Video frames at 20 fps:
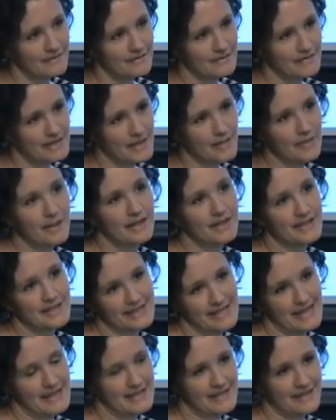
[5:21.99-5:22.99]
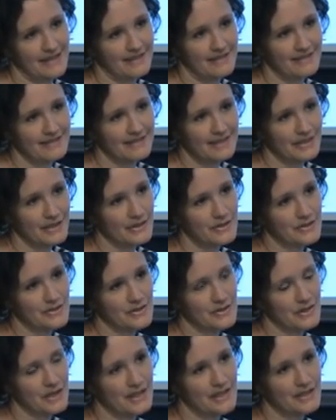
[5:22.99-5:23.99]
someone at the centre who's
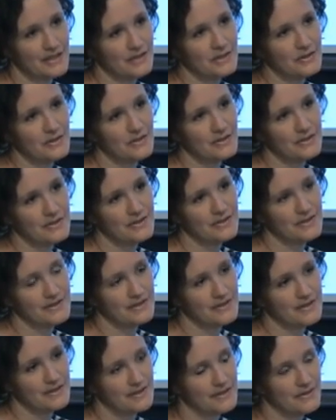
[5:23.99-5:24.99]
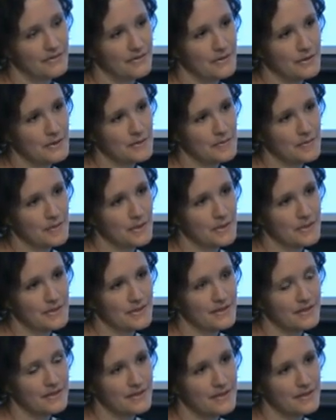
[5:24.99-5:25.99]
trying to use the first
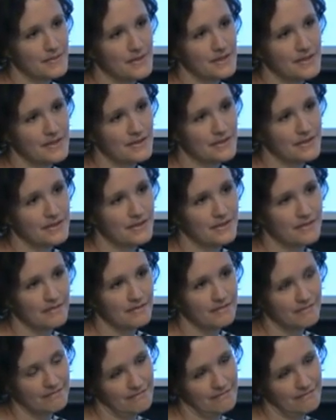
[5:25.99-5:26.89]
person to position